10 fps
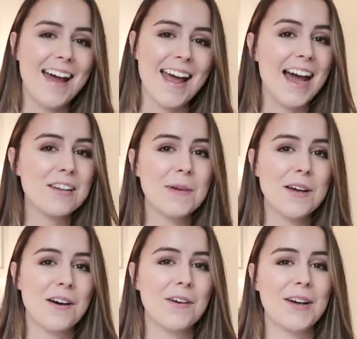I had
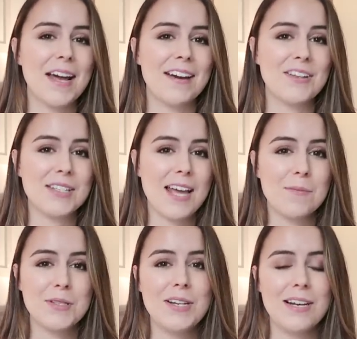my eye on it and I just
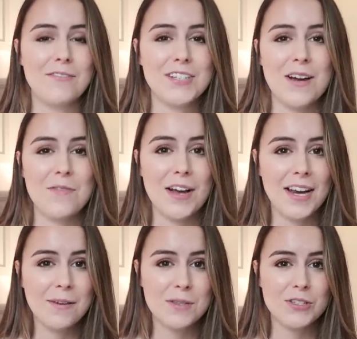absolutely loved it. I
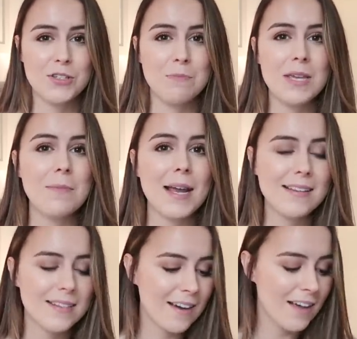felt like it was such a me
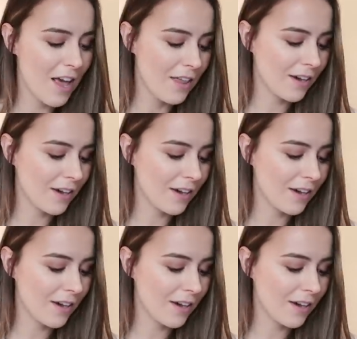blazer.